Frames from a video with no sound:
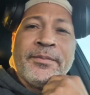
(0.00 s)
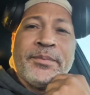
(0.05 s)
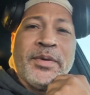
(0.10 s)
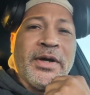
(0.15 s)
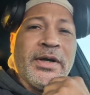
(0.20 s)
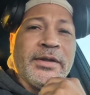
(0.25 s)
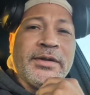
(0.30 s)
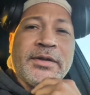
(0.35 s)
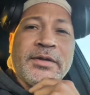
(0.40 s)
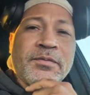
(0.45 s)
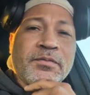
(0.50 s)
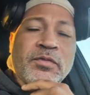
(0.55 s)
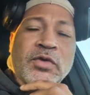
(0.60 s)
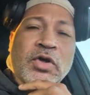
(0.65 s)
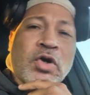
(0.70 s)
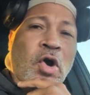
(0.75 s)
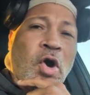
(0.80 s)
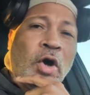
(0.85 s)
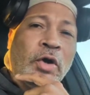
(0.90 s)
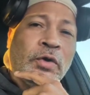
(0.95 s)
but
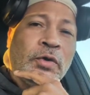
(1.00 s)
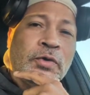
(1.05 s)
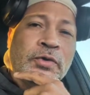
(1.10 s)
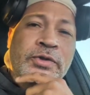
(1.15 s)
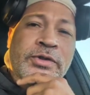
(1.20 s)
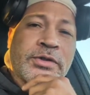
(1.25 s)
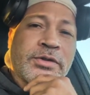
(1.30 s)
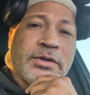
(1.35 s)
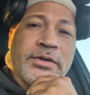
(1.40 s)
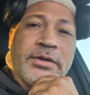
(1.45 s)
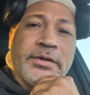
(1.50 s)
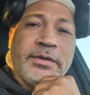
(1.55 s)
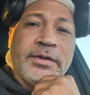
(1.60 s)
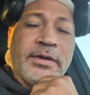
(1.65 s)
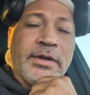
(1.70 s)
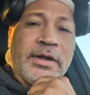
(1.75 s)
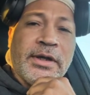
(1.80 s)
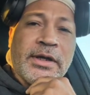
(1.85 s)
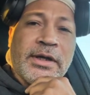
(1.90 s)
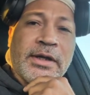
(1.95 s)
the Cardinals,
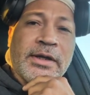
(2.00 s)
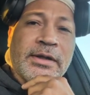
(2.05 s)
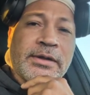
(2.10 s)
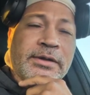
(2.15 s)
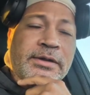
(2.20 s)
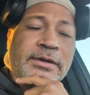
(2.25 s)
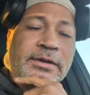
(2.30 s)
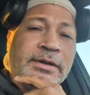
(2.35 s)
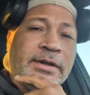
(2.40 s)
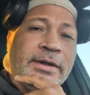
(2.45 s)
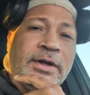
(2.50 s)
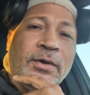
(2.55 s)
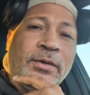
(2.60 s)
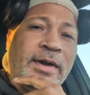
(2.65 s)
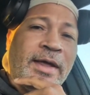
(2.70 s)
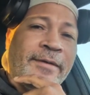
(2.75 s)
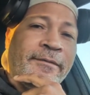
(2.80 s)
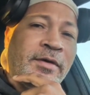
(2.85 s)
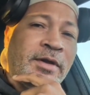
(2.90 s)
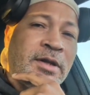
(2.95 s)
uh, they
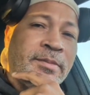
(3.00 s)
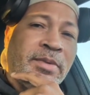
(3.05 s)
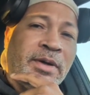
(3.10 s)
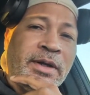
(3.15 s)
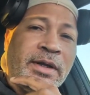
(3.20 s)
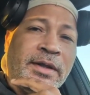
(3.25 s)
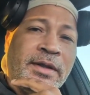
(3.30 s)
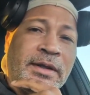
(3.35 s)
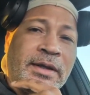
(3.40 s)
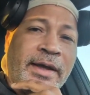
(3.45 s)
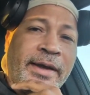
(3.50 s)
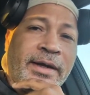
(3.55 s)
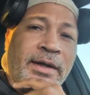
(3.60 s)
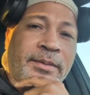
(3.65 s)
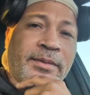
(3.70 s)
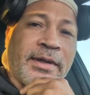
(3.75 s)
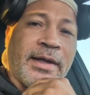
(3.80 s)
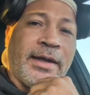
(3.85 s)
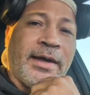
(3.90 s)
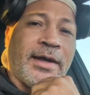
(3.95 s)
don't have anybody in the
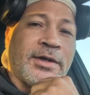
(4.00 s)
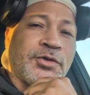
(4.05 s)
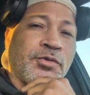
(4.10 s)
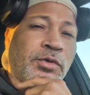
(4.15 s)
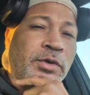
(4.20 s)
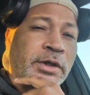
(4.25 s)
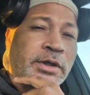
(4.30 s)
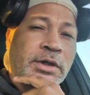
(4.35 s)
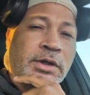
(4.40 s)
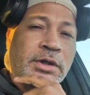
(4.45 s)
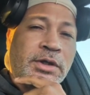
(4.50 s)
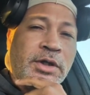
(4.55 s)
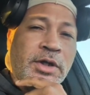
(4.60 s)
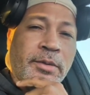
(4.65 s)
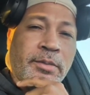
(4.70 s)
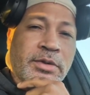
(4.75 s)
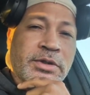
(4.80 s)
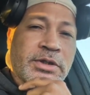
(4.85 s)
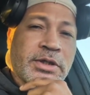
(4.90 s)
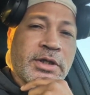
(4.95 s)
lineup that has really good
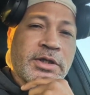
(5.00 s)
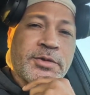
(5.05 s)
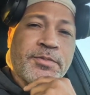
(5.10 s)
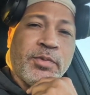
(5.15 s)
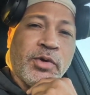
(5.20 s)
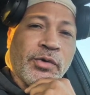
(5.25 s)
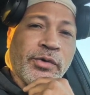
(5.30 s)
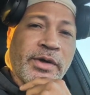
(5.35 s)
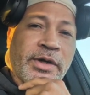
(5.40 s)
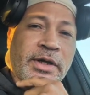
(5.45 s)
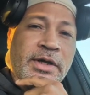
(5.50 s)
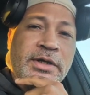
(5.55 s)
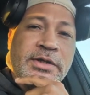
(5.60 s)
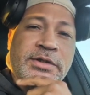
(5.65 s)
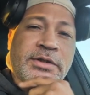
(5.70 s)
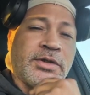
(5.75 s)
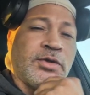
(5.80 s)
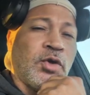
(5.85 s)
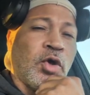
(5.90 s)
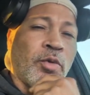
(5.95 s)
numbers against
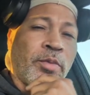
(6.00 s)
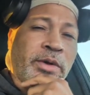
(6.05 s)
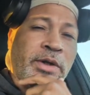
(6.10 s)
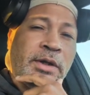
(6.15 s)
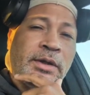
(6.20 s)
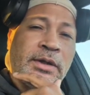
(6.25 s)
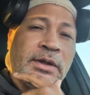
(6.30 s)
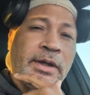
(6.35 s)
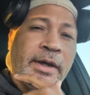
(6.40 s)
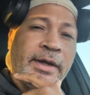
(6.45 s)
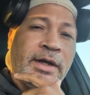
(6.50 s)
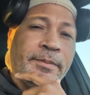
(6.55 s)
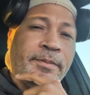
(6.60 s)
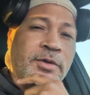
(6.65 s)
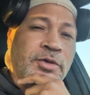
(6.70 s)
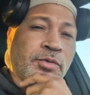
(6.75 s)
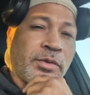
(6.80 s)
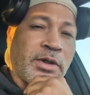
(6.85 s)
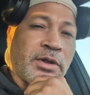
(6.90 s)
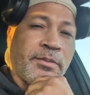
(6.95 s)
Perez. Nobody in the lineup
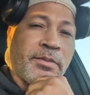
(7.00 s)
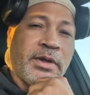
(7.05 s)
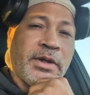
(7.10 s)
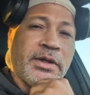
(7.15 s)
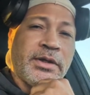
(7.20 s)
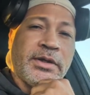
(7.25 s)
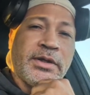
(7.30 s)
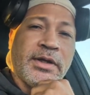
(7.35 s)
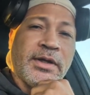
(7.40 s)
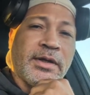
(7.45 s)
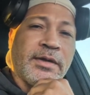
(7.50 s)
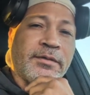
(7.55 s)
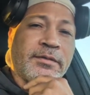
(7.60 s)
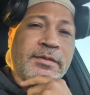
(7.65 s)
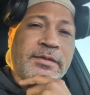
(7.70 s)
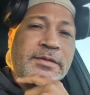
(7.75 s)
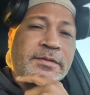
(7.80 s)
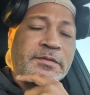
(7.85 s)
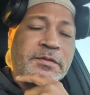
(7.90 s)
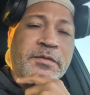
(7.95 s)
has really been uh,
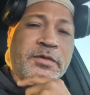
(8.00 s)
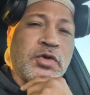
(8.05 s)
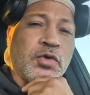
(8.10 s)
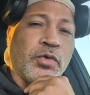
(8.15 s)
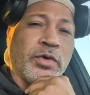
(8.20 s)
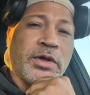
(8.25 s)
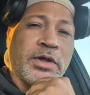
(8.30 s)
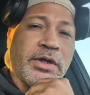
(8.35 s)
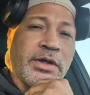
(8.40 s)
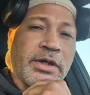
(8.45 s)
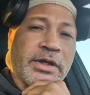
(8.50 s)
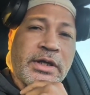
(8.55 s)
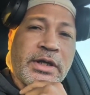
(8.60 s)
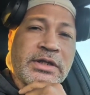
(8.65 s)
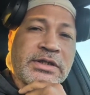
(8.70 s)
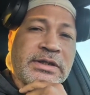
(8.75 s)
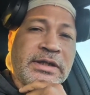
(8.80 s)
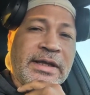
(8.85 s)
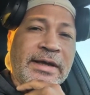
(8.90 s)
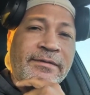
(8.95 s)
doing good
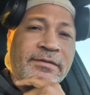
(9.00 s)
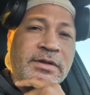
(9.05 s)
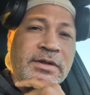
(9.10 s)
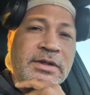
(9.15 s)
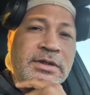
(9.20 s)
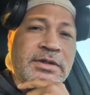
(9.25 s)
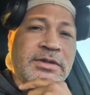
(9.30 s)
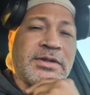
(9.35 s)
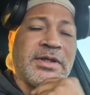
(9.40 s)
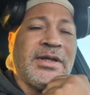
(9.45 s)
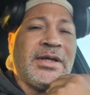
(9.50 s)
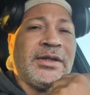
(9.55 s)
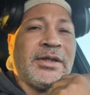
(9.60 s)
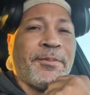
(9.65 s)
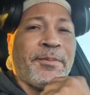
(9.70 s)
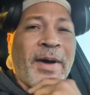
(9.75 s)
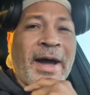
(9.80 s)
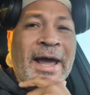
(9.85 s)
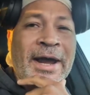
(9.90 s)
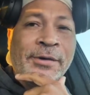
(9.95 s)
against lefties.
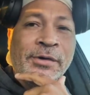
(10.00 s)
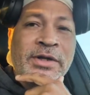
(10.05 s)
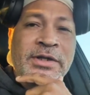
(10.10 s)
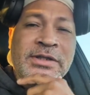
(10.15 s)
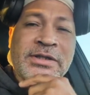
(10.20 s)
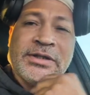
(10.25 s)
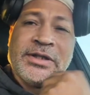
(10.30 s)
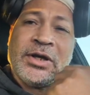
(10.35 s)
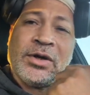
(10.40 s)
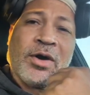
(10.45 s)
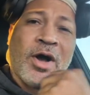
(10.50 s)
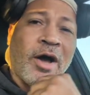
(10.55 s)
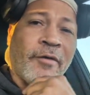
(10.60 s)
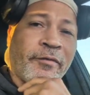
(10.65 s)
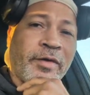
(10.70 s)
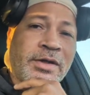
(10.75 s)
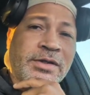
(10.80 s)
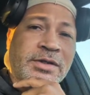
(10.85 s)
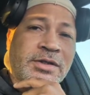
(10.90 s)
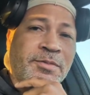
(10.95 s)
The Pirates, their
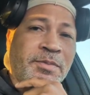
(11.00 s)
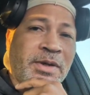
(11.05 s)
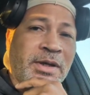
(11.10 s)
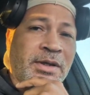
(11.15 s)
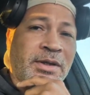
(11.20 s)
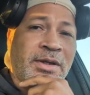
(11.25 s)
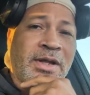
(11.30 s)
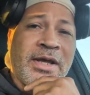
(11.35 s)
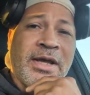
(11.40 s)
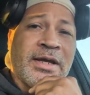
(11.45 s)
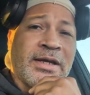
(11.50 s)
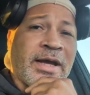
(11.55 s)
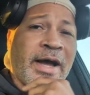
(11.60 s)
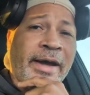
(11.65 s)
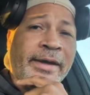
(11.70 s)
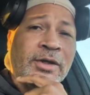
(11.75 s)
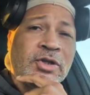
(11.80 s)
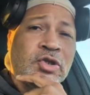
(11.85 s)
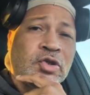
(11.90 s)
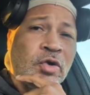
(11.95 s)
offense has been
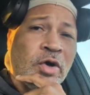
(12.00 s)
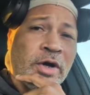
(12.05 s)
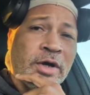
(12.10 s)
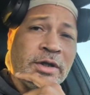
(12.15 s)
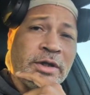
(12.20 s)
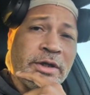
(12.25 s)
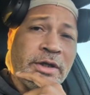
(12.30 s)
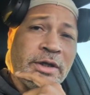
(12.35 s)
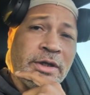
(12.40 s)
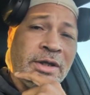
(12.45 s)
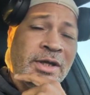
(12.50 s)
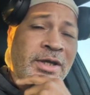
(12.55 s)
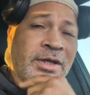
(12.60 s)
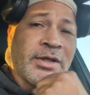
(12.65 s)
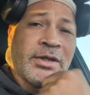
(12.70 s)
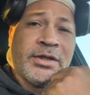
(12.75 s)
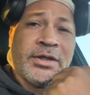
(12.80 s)
kind of struggling.